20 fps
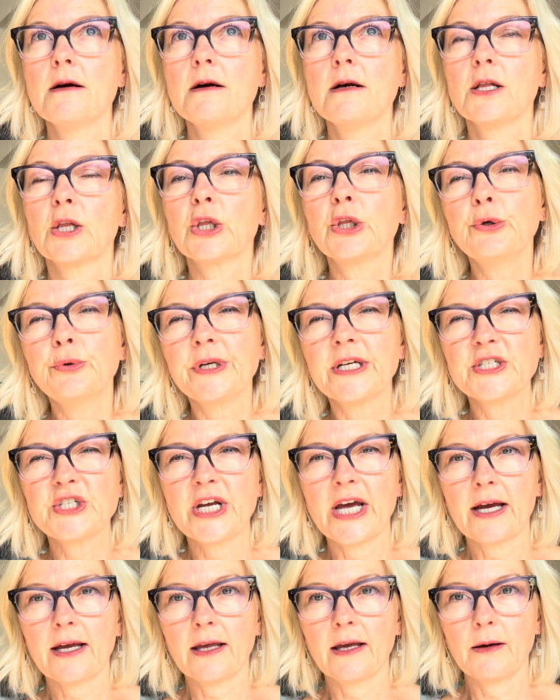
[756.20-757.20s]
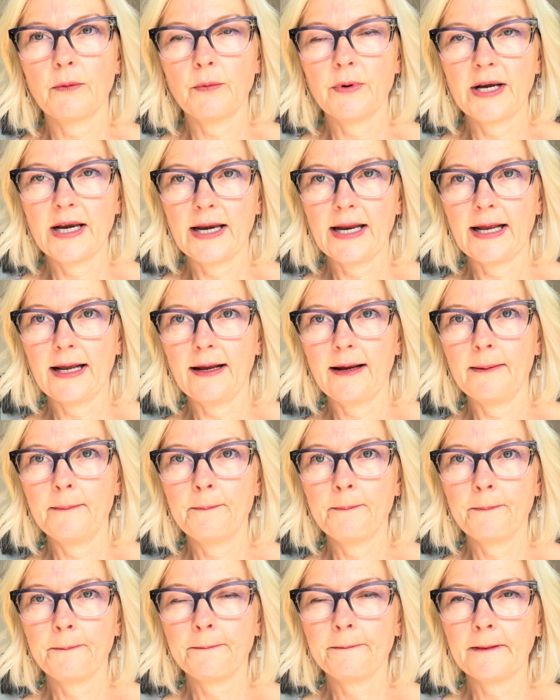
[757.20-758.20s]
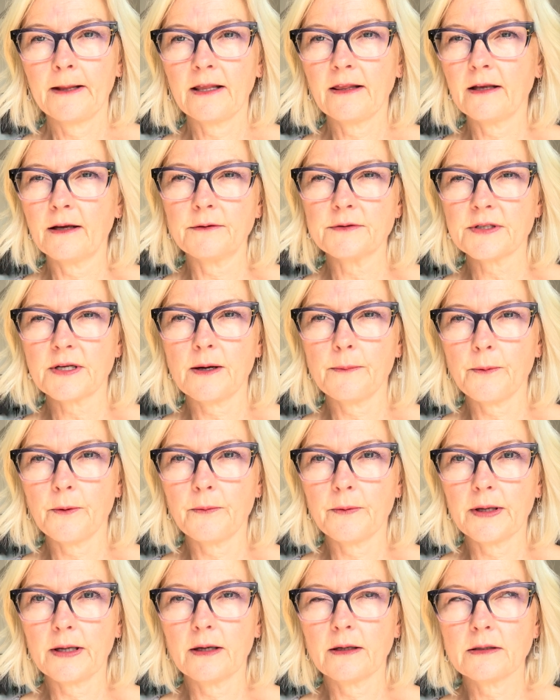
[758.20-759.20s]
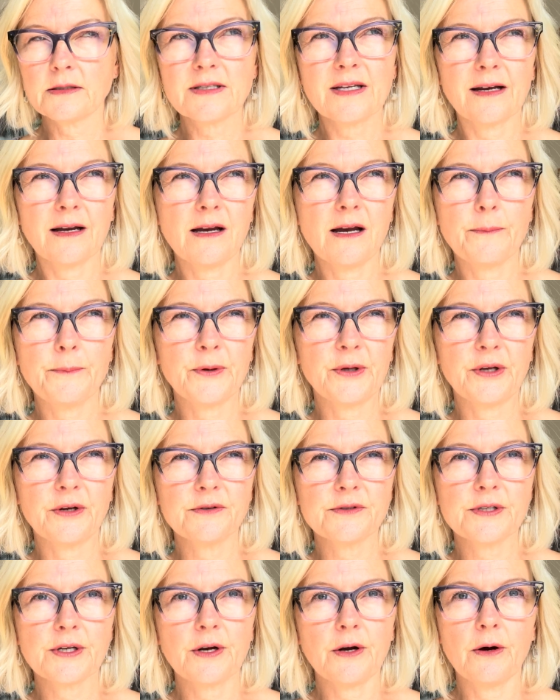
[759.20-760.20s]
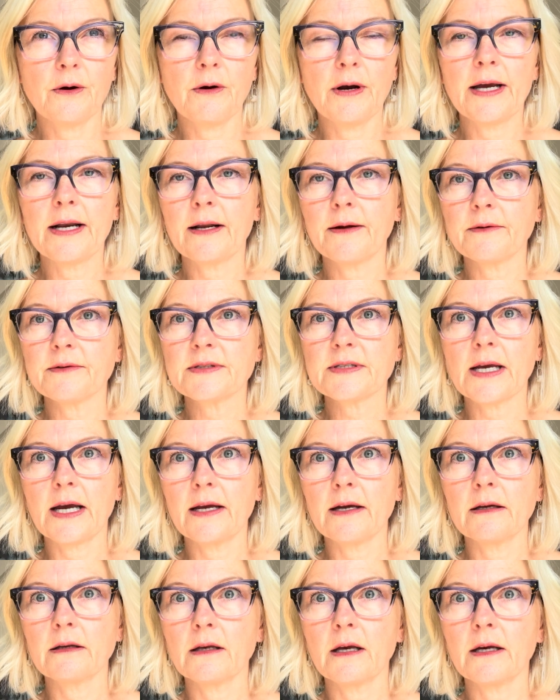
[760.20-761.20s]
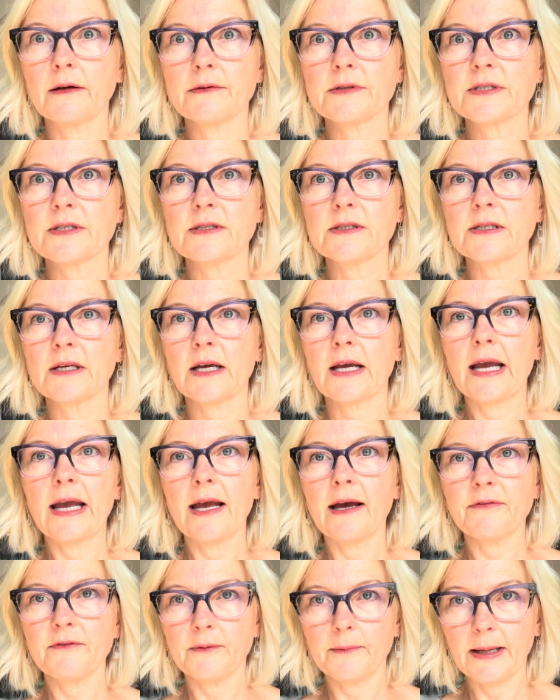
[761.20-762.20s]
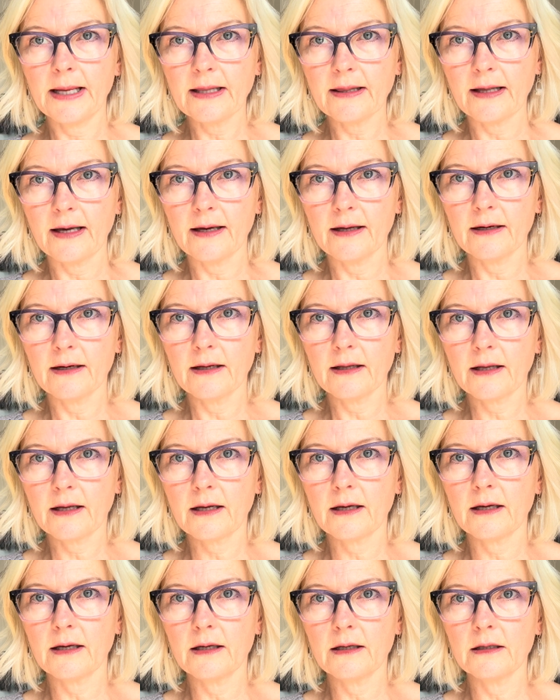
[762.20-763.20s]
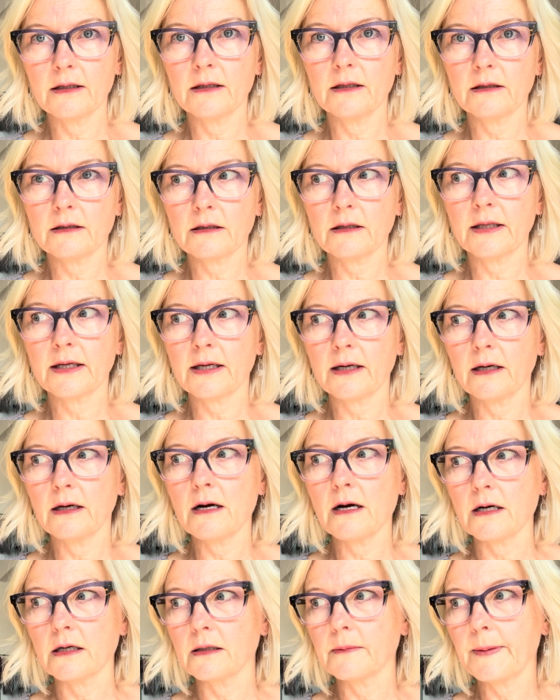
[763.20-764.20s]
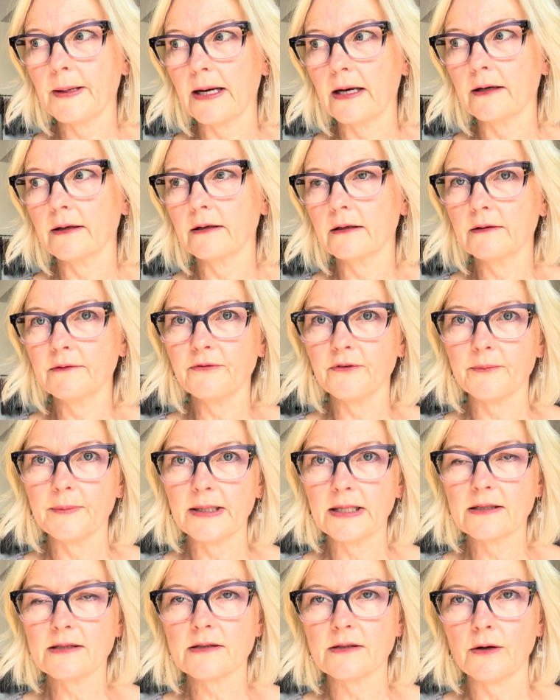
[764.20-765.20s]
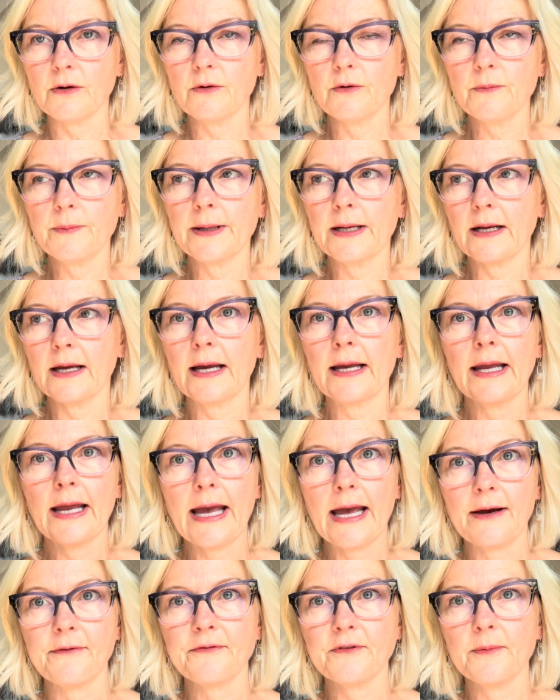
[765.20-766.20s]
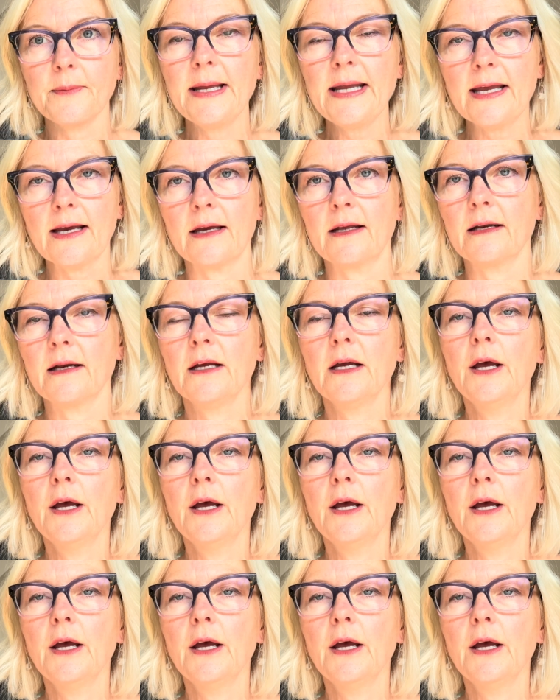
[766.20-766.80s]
Luna jacket one day. I think it was a couple years ago, and I was just like, I have to make that. Like, it looked like a hard pattern for me to sew, but I have to make it.